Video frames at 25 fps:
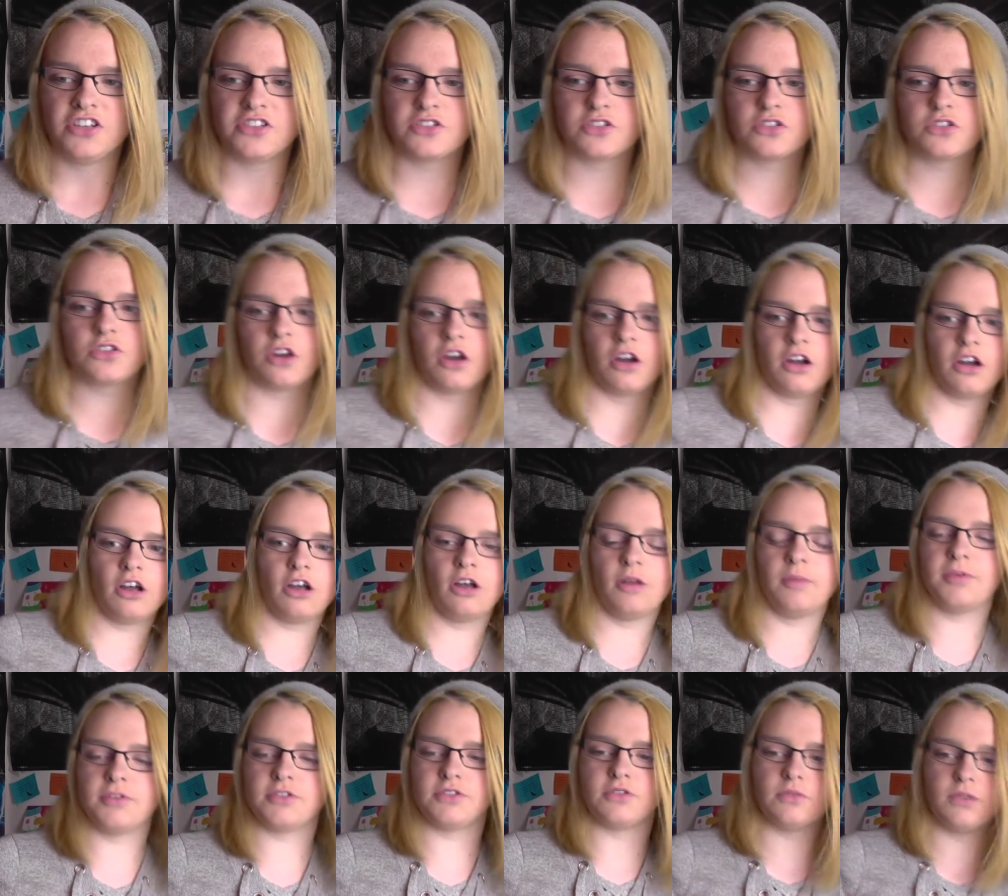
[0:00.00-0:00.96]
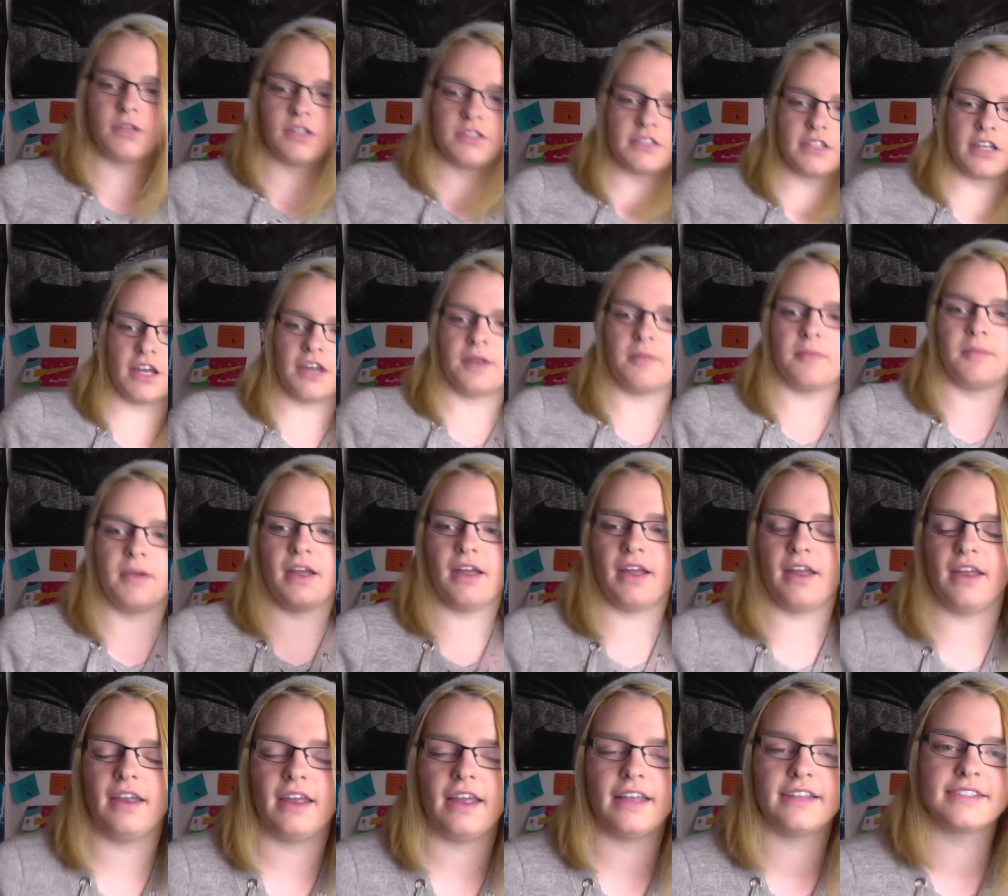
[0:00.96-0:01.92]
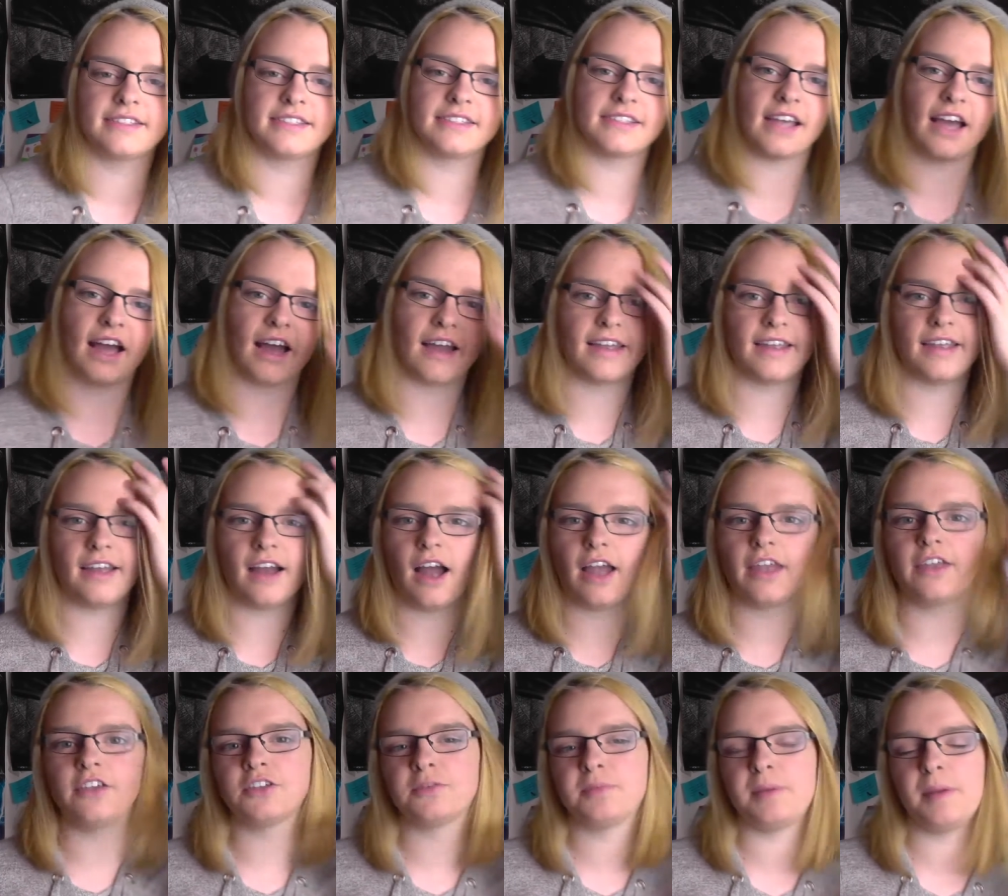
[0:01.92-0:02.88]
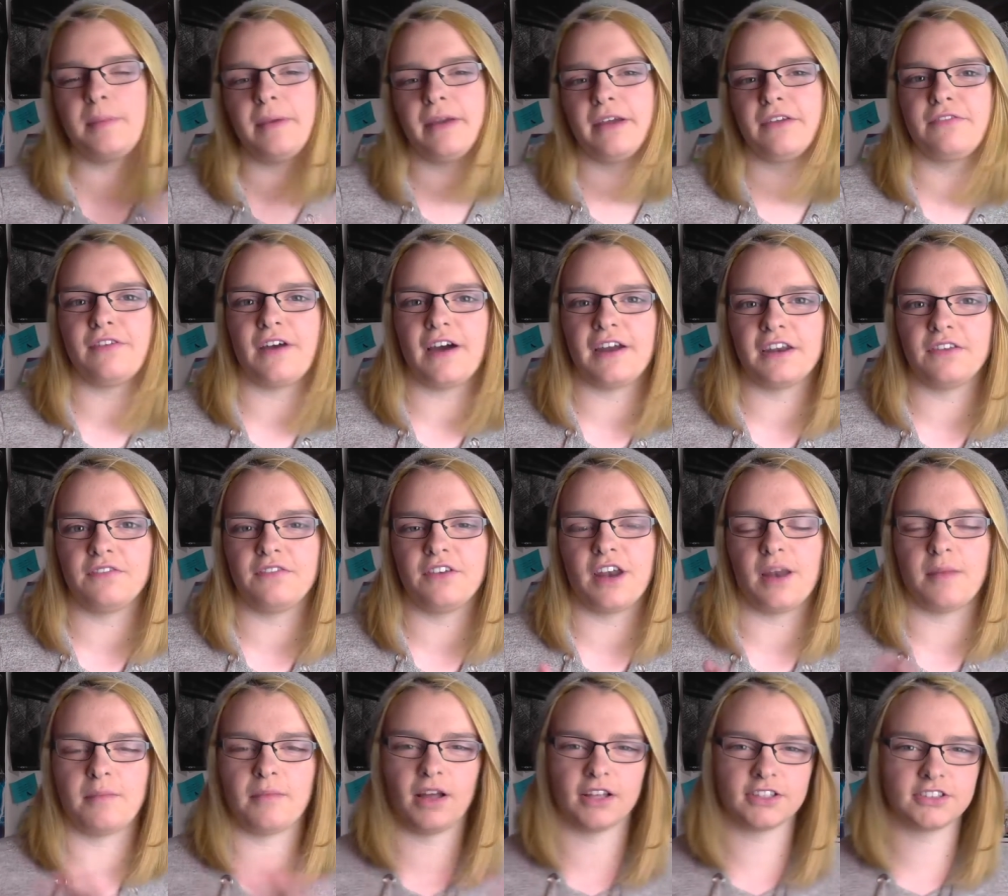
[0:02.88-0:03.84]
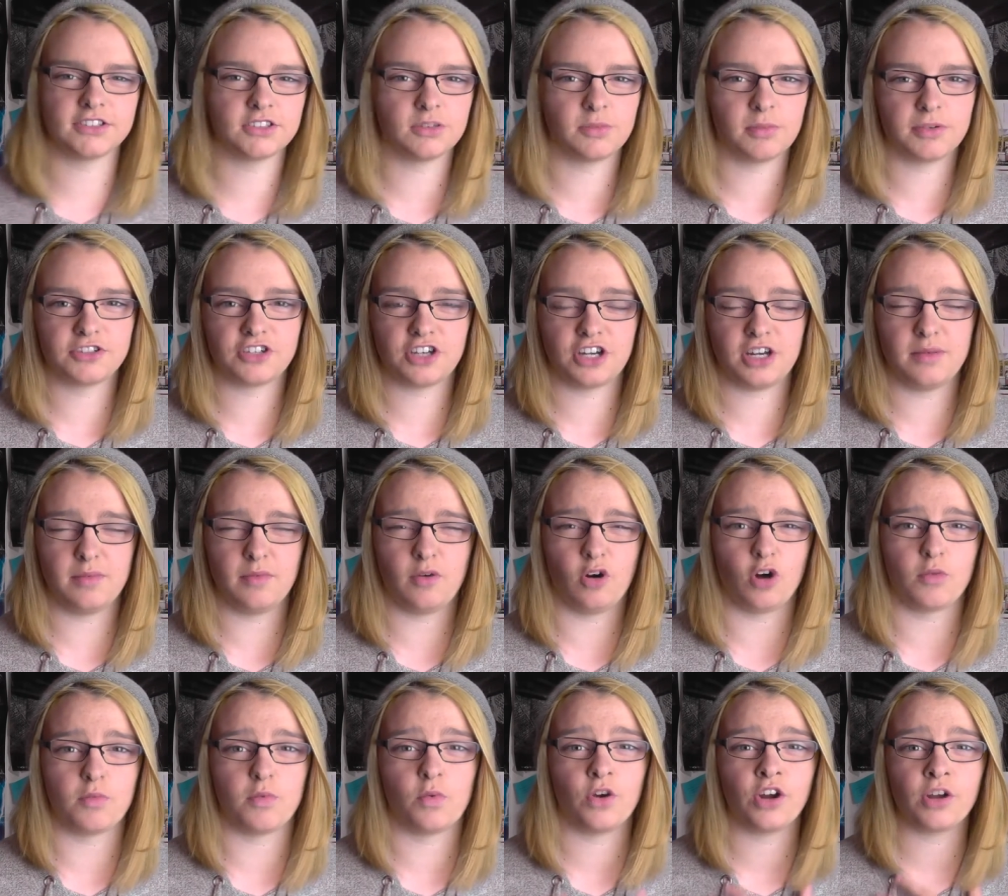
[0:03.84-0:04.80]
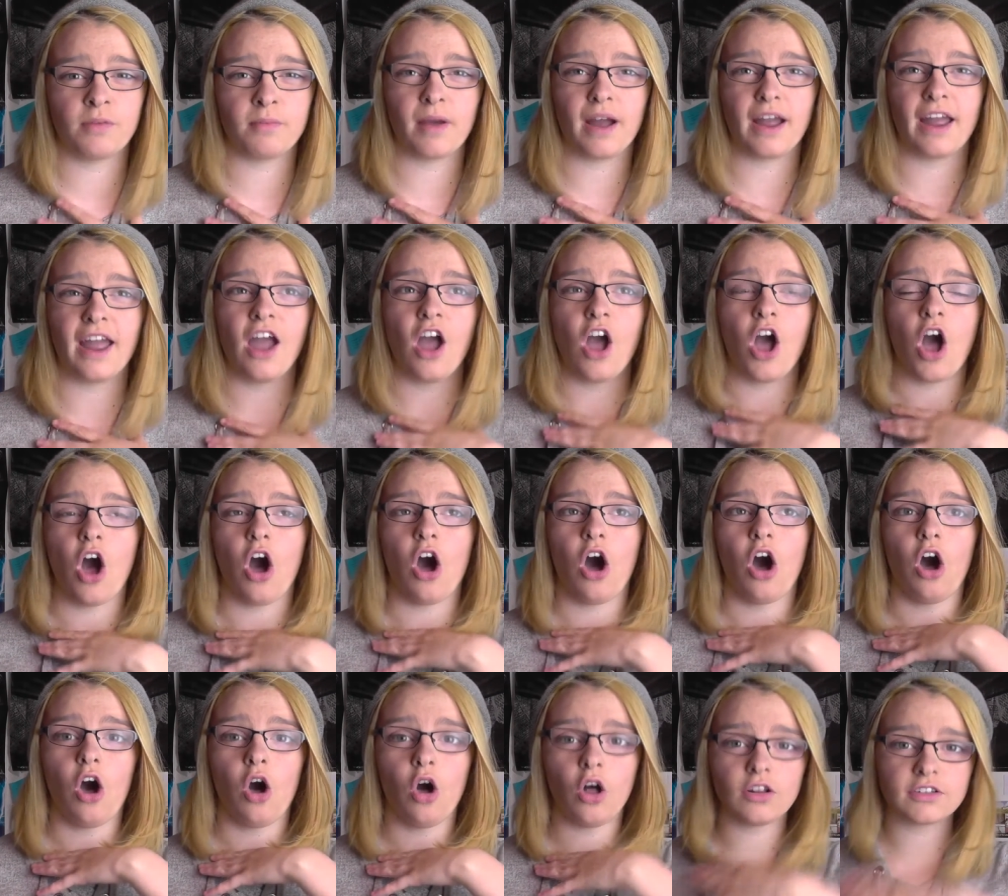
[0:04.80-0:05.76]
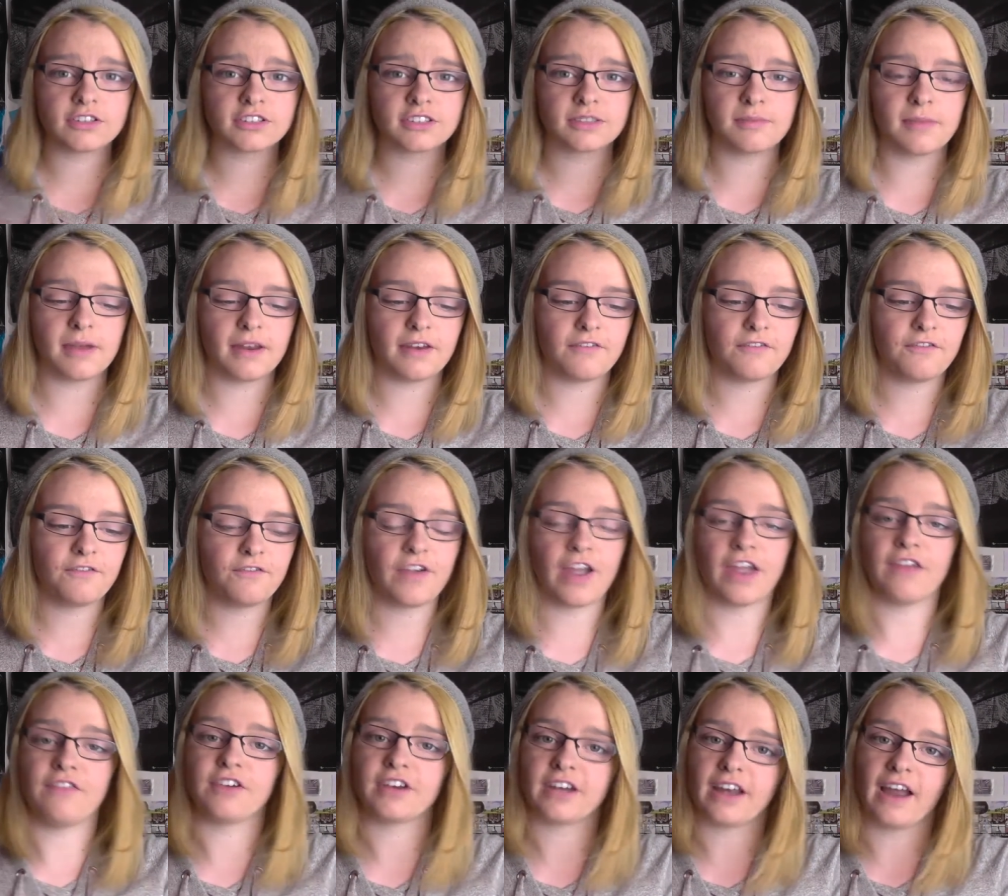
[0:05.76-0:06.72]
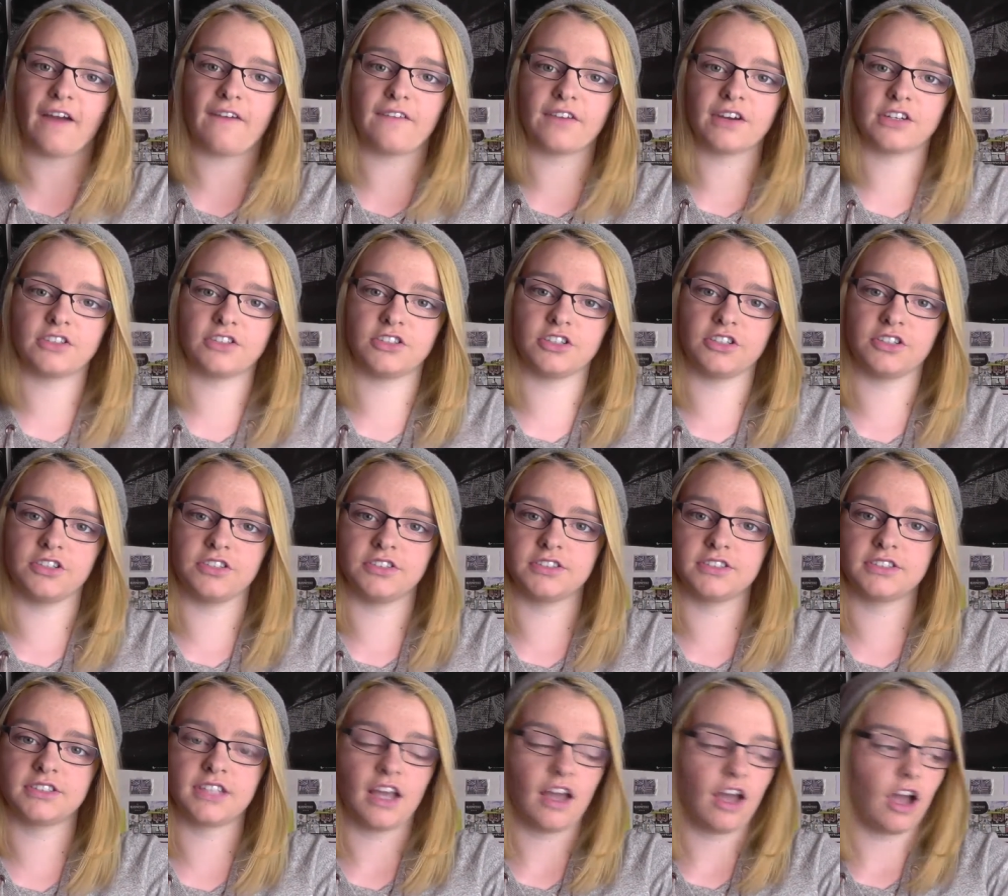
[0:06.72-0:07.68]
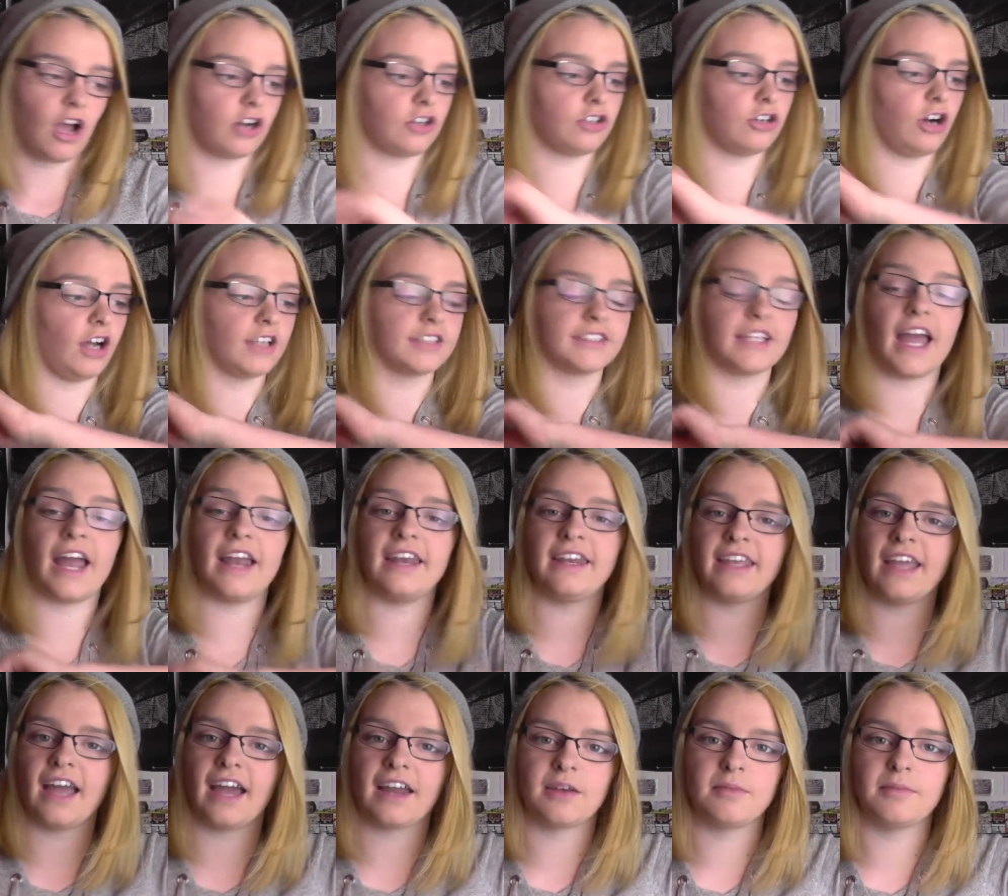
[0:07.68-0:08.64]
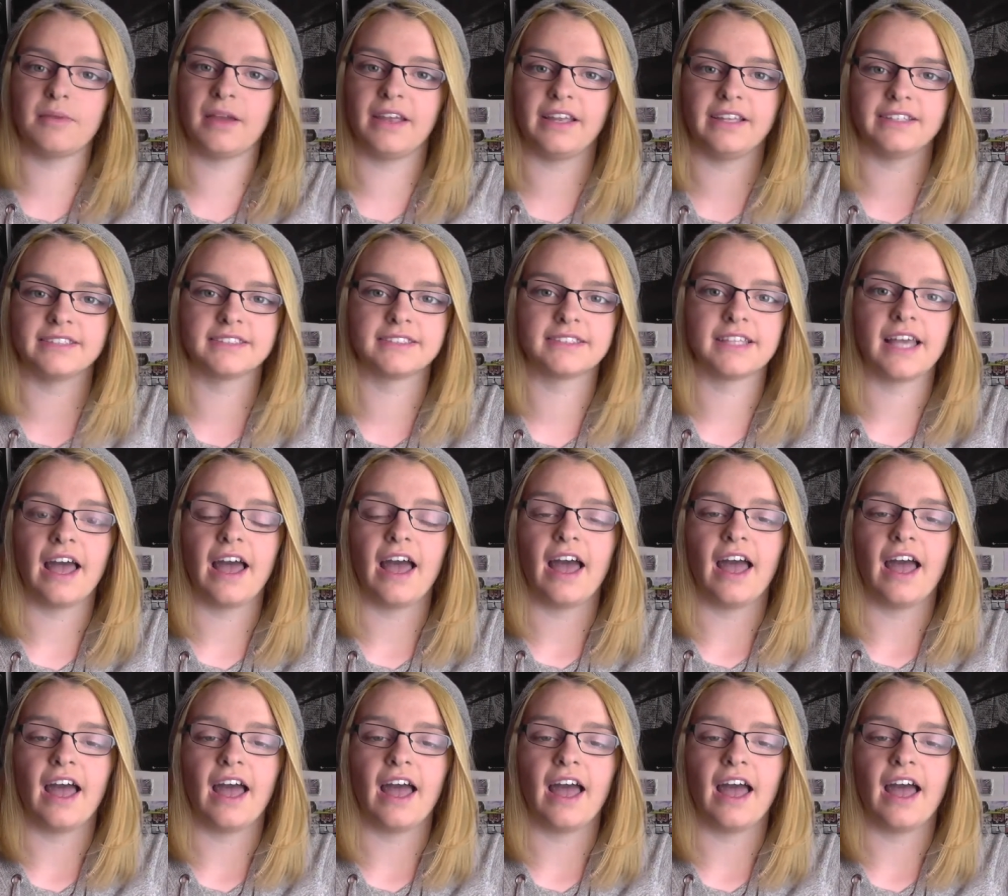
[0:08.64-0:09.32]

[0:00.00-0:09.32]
Scrub it's the worst anime it's I, I used to be a big fan of it I'm not so much anymore but one of my ultimate favourite characters across any animes